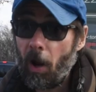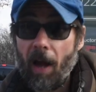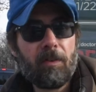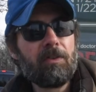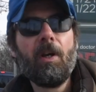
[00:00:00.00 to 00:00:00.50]

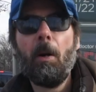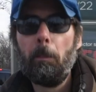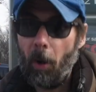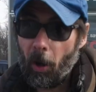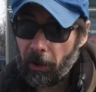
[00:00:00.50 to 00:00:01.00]
drivers
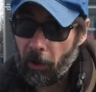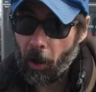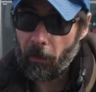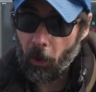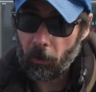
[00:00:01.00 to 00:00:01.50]
parking
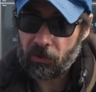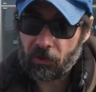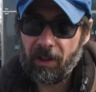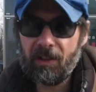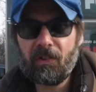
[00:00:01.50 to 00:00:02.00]
on those
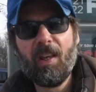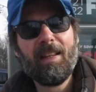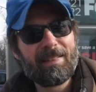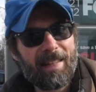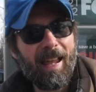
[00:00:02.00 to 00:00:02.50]
streets,
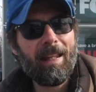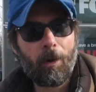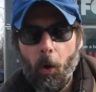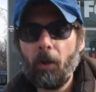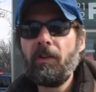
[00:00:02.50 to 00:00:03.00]
staying
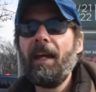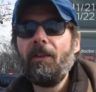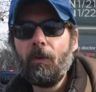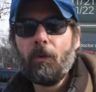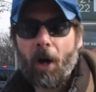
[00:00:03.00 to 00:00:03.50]
there all day.
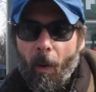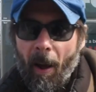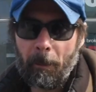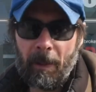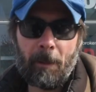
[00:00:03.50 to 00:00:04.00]
And you know
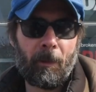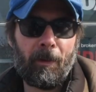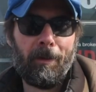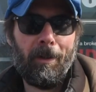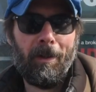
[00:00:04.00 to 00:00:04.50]
how
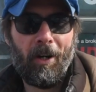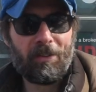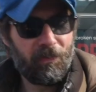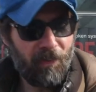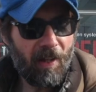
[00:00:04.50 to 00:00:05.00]
people
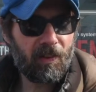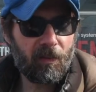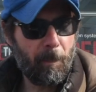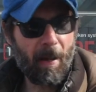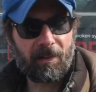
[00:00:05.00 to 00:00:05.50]
are
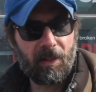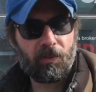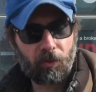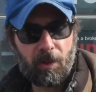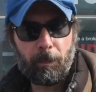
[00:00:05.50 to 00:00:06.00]
defensive about their
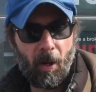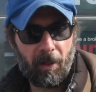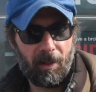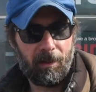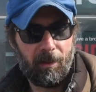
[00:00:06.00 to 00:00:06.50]
street
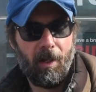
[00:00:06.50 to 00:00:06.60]
parking